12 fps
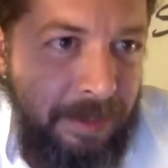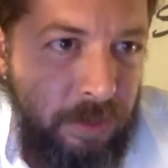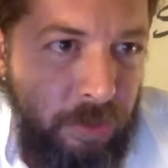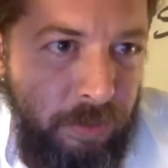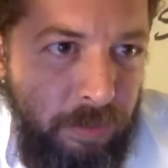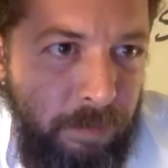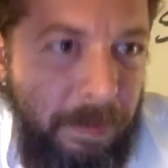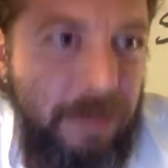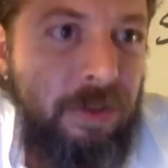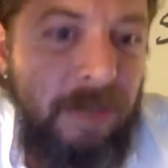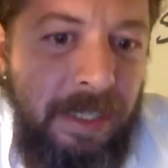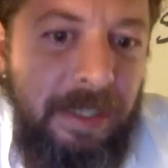to
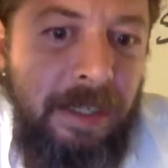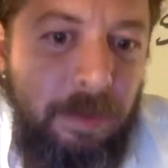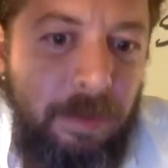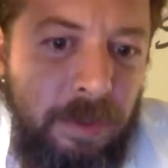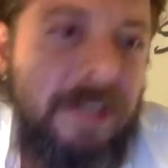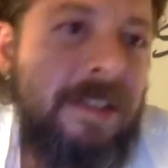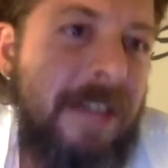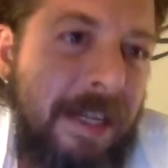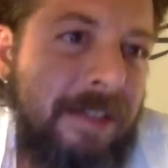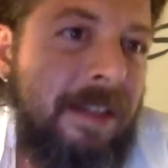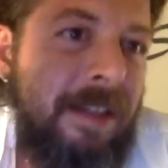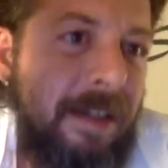Pasolini, which is
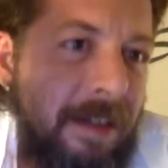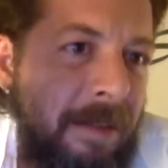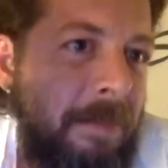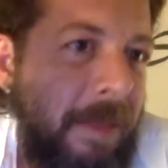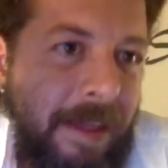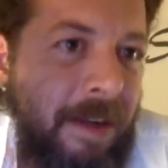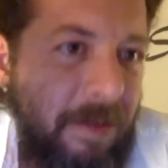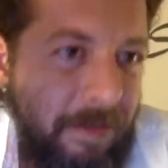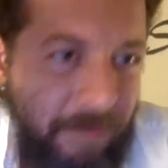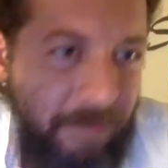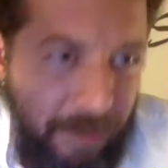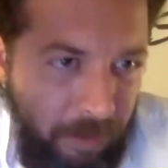kind of there
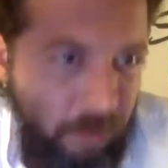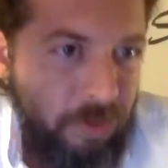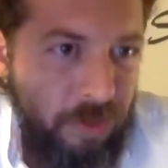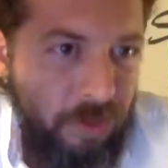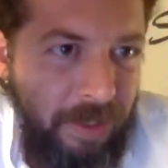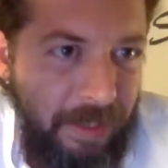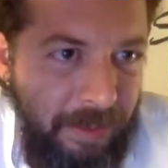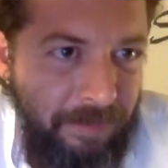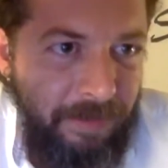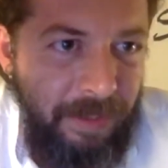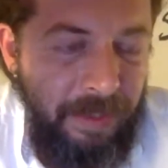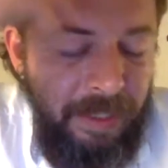very consciously and
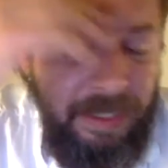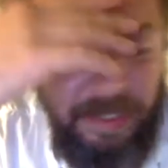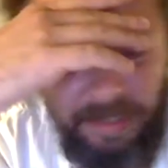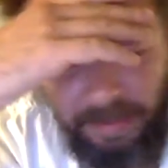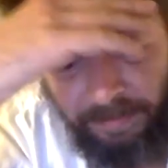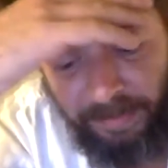very